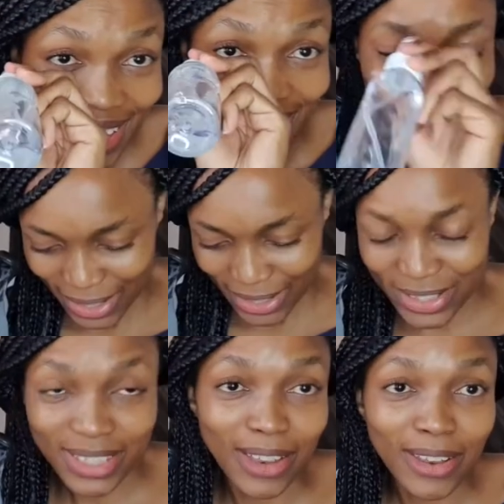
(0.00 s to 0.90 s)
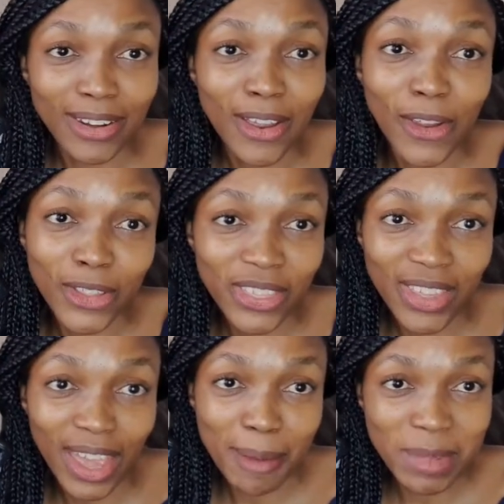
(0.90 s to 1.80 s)
It's an earthy
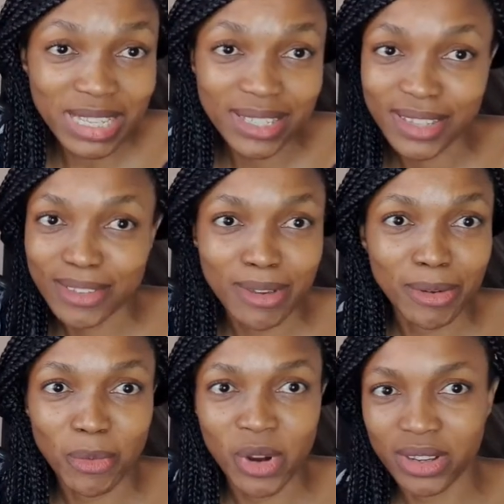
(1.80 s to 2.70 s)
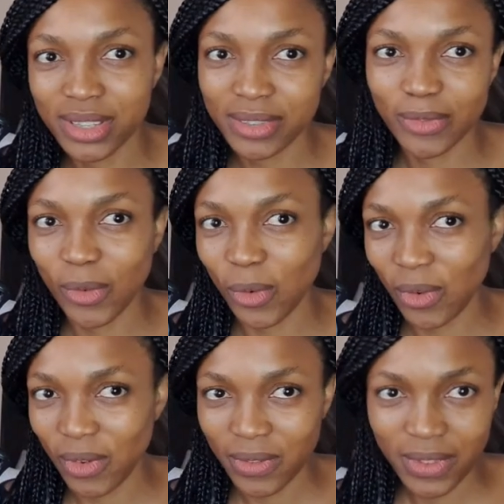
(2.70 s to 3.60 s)
hair mist, so it works
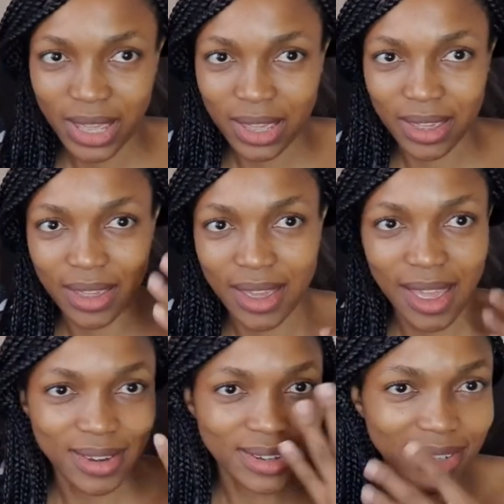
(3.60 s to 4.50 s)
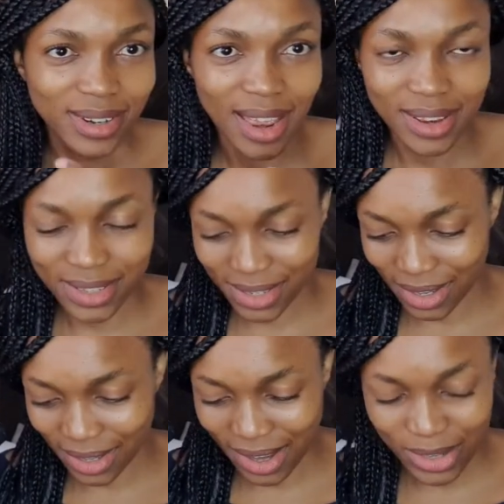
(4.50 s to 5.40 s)
for hair and
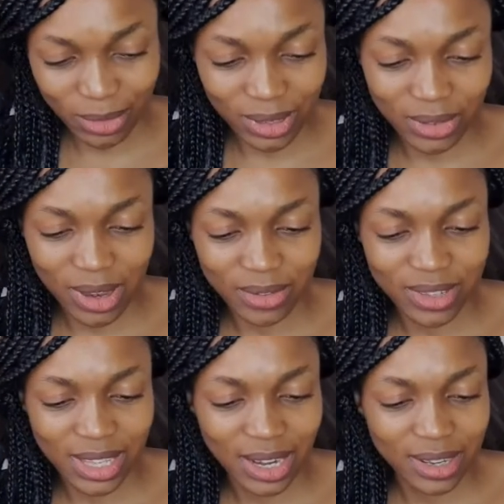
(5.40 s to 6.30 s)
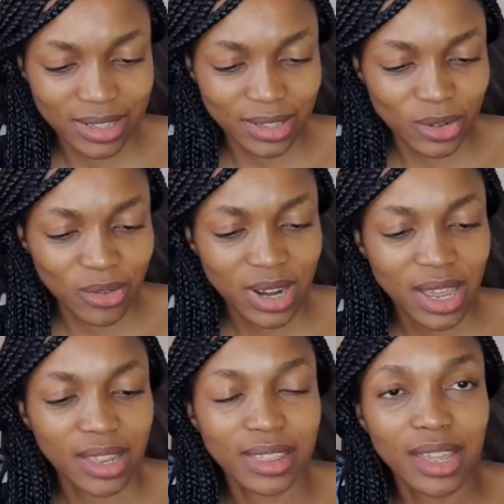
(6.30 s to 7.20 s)
skin as well. So I used that as a toner.
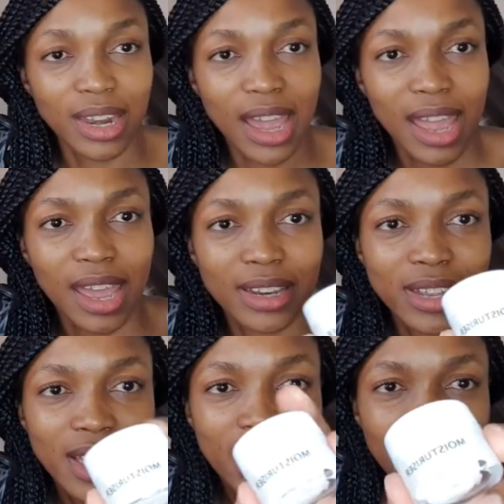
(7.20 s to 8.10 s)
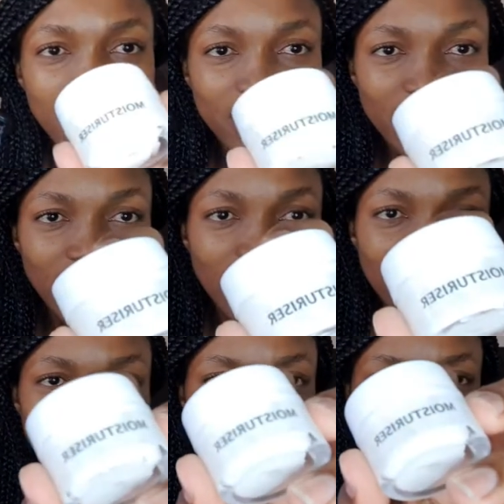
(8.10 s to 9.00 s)
And then I had this
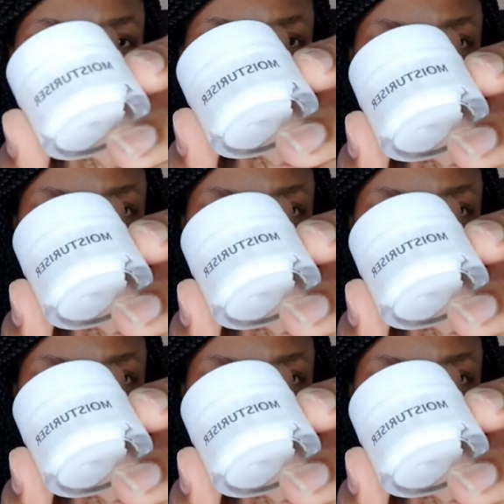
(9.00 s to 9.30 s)
little one